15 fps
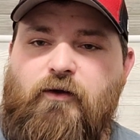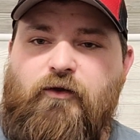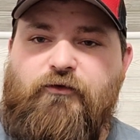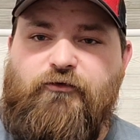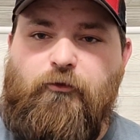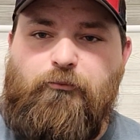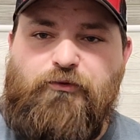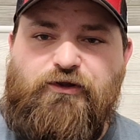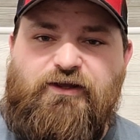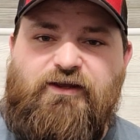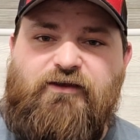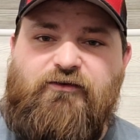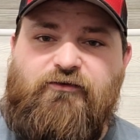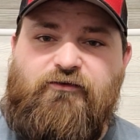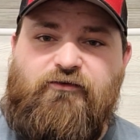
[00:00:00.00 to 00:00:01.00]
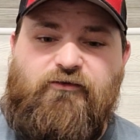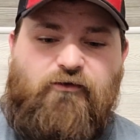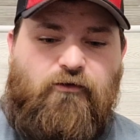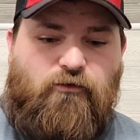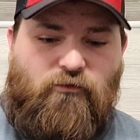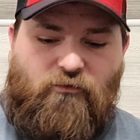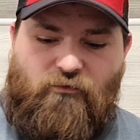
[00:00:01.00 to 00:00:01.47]
So please,
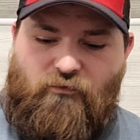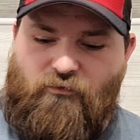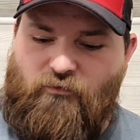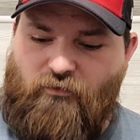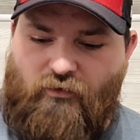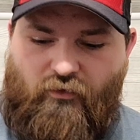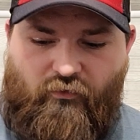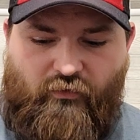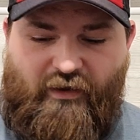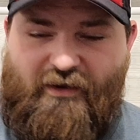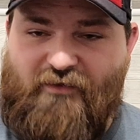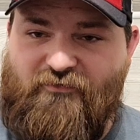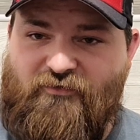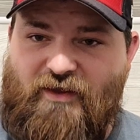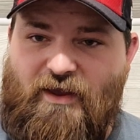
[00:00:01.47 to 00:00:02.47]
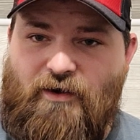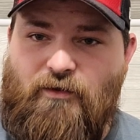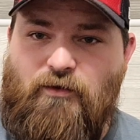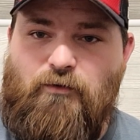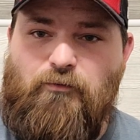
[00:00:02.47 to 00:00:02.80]
like I said,